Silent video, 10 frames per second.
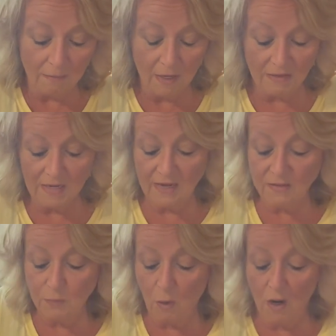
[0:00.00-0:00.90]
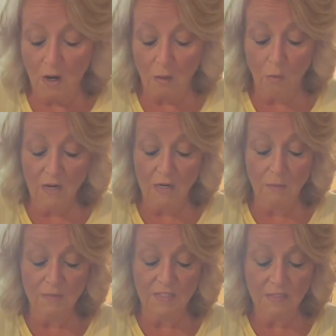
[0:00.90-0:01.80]
because that's what our
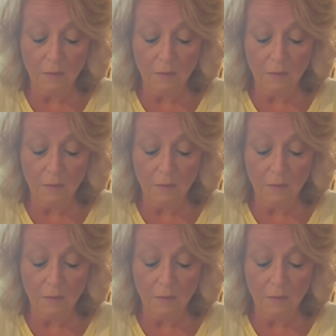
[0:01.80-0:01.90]
ribs is